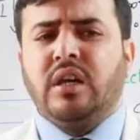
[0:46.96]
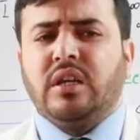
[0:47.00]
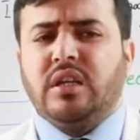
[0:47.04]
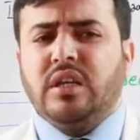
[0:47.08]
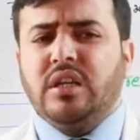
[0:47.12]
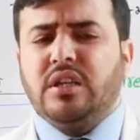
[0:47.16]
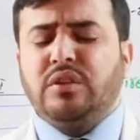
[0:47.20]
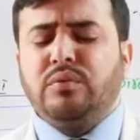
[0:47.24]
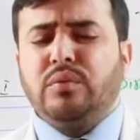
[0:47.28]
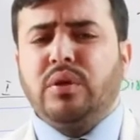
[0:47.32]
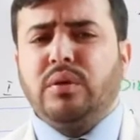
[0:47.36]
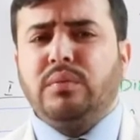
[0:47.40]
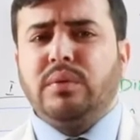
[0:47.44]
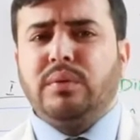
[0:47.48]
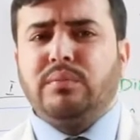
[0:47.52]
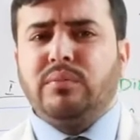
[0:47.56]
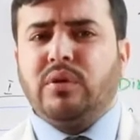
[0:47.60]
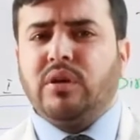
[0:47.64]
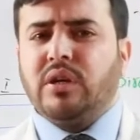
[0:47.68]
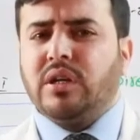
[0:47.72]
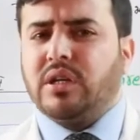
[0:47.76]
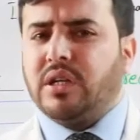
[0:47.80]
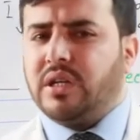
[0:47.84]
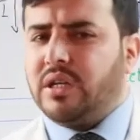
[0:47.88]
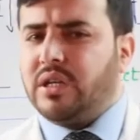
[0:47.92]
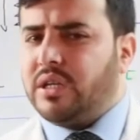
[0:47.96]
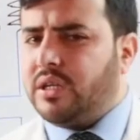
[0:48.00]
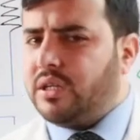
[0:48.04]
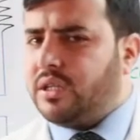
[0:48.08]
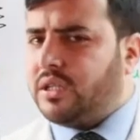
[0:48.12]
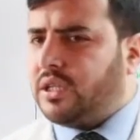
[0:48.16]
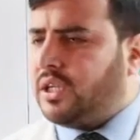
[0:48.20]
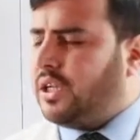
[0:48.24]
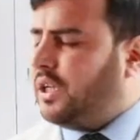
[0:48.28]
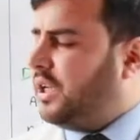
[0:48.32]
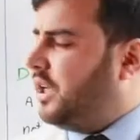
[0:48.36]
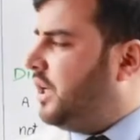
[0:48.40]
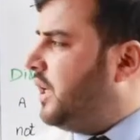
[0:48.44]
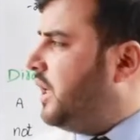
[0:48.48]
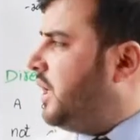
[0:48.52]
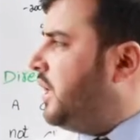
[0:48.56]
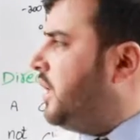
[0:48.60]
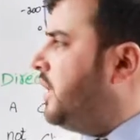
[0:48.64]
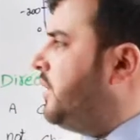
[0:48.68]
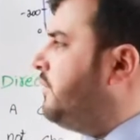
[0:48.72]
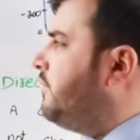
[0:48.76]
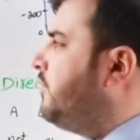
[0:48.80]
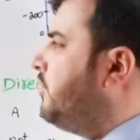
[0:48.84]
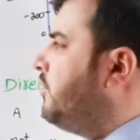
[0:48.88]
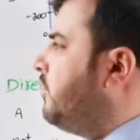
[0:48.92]
It will be more clear
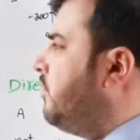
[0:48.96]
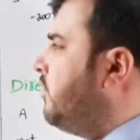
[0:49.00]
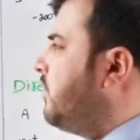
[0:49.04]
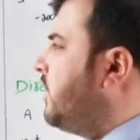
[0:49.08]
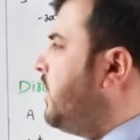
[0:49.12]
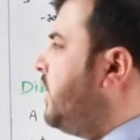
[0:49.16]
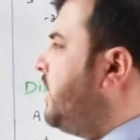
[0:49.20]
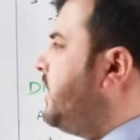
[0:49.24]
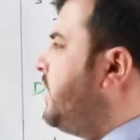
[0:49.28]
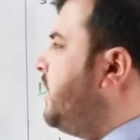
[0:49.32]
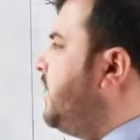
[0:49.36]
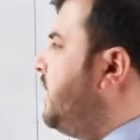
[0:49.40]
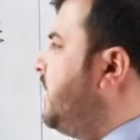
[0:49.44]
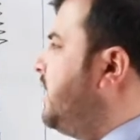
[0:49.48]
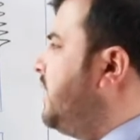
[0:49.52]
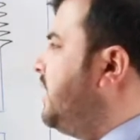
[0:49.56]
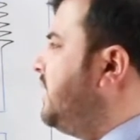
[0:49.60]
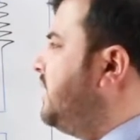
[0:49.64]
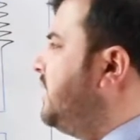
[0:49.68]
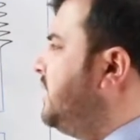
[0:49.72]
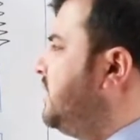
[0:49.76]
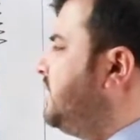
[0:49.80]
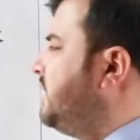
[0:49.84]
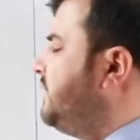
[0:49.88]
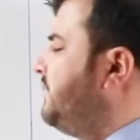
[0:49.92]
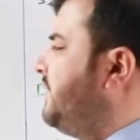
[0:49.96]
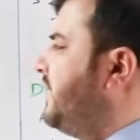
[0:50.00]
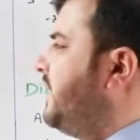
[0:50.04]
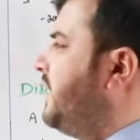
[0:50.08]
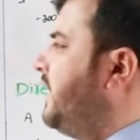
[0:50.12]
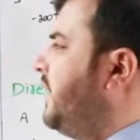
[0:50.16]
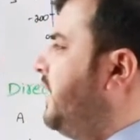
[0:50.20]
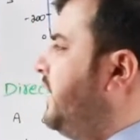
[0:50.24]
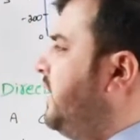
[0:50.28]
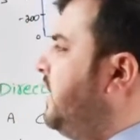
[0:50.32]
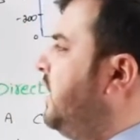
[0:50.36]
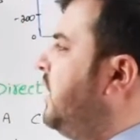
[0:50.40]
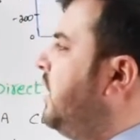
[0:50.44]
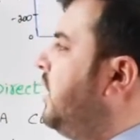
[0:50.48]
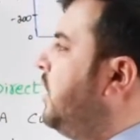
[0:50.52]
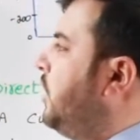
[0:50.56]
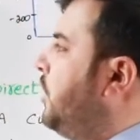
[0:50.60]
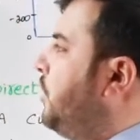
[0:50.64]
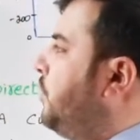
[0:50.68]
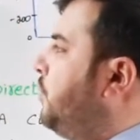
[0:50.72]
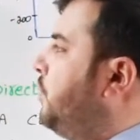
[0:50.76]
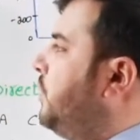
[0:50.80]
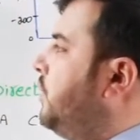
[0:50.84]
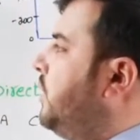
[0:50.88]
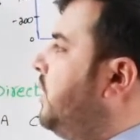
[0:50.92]
if you look at here in this figure.
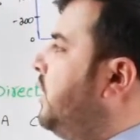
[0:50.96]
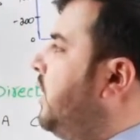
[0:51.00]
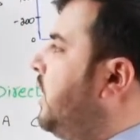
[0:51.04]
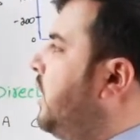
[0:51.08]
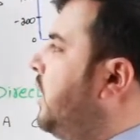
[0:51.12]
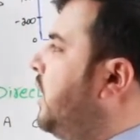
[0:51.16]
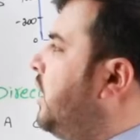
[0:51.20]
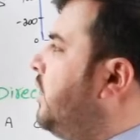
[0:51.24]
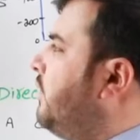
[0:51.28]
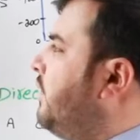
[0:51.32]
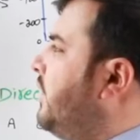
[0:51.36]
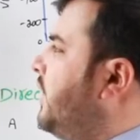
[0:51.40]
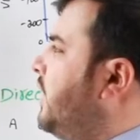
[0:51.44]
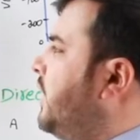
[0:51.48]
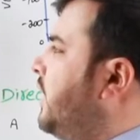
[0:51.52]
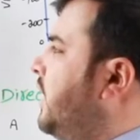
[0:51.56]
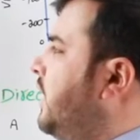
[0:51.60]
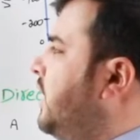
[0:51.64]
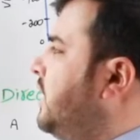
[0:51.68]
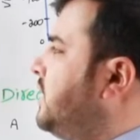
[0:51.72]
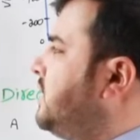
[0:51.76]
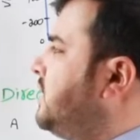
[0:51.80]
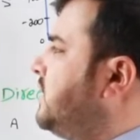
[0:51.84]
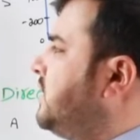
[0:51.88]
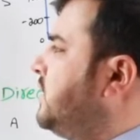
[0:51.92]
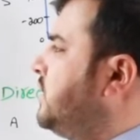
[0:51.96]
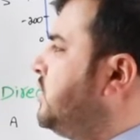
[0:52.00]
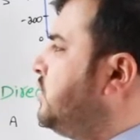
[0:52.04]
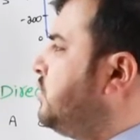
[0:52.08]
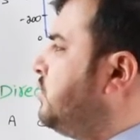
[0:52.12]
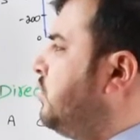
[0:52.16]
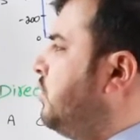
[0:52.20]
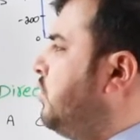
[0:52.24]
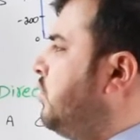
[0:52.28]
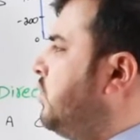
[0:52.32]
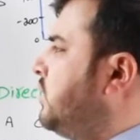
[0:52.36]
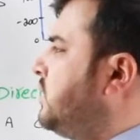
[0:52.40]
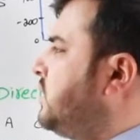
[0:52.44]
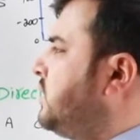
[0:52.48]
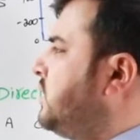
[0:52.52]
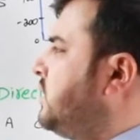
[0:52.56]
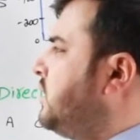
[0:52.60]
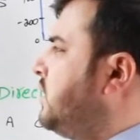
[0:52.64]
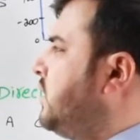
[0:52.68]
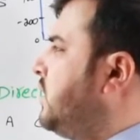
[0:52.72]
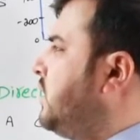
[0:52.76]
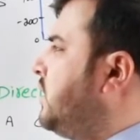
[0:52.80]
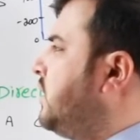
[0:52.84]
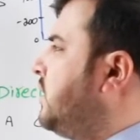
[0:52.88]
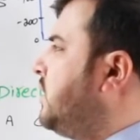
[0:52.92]
We have an AC source
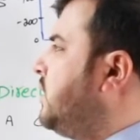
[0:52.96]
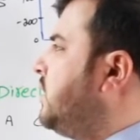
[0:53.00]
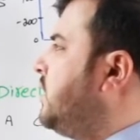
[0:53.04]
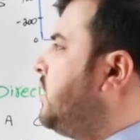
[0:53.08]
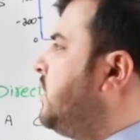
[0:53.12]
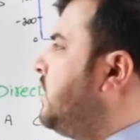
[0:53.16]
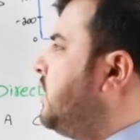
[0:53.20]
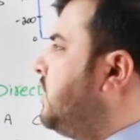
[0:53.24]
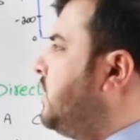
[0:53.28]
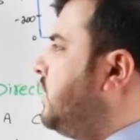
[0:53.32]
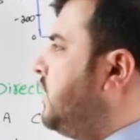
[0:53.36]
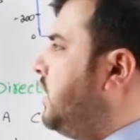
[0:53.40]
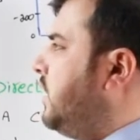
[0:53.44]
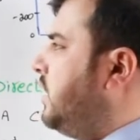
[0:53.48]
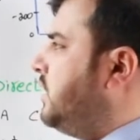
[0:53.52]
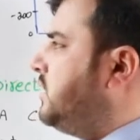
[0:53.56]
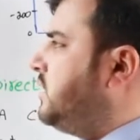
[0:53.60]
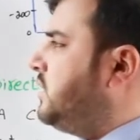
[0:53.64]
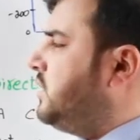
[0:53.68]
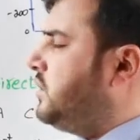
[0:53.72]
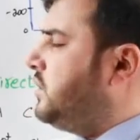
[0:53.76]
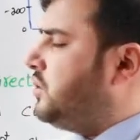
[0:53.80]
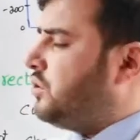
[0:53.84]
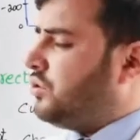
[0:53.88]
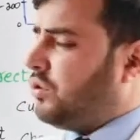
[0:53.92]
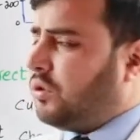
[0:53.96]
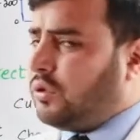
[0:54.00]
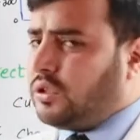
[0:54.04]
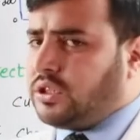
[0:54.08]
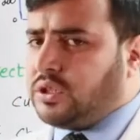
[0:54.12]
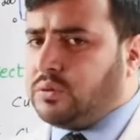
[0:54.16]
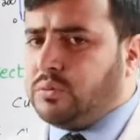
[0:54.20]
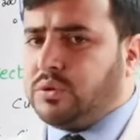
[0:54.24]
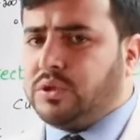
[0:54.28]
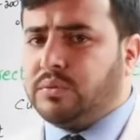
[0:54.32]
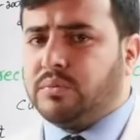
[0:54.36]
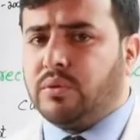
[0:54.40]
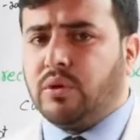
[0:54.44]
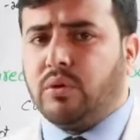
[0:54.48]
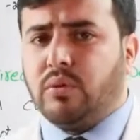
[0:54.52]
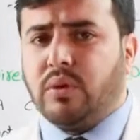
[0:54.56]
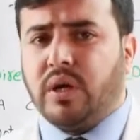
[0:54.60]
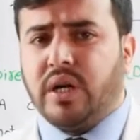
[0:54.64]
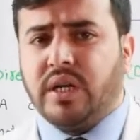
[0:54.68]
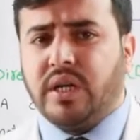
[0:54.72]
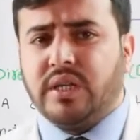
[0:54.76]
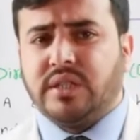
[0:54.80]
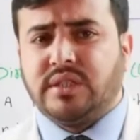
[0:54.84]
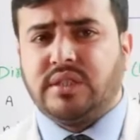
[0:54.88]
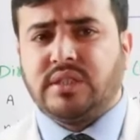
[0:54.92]
which
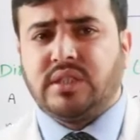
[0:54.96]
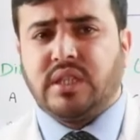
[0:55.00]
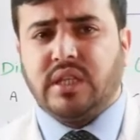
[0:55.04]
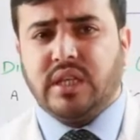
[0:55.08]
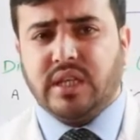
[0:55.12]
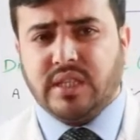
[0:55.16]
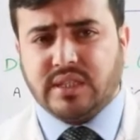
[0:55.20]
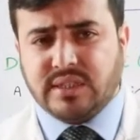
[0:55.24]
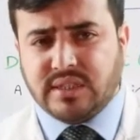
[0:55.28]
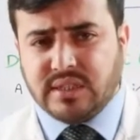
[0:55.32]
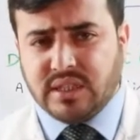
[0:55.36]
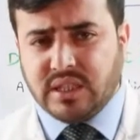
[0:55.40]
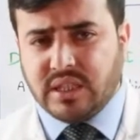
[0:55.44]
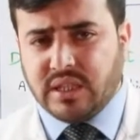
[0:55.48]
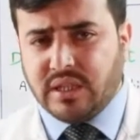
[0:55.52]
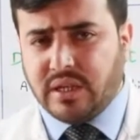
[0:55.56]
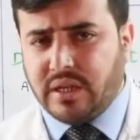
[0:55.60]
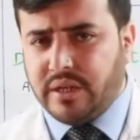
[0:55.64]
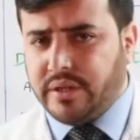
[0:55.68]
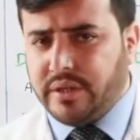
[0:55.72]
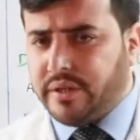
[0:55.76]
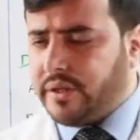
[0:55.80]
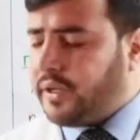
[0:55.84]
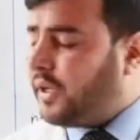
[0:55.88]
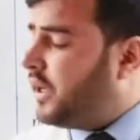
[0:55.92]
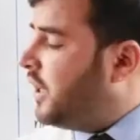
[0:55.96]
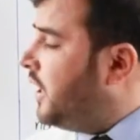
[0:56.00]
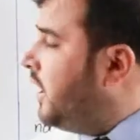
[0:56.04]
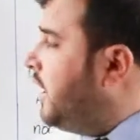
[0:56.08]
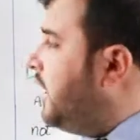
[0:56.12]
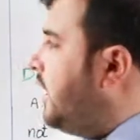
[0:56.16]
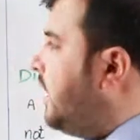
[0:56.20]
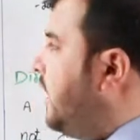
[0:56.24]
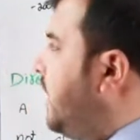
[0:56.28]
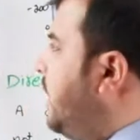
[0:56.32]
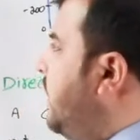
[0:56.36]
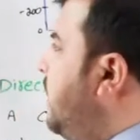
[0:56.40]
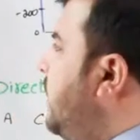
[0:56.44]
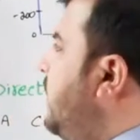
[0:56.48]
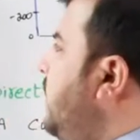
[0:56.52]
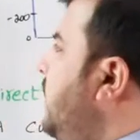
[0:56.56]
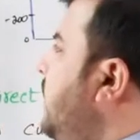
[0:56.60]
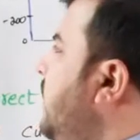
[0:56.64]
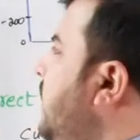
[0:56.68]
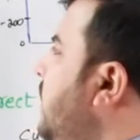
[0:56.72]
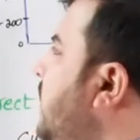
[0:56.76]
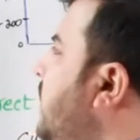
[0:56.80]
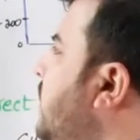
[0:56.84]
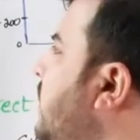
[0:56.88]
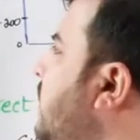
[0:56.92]
provides AC current, and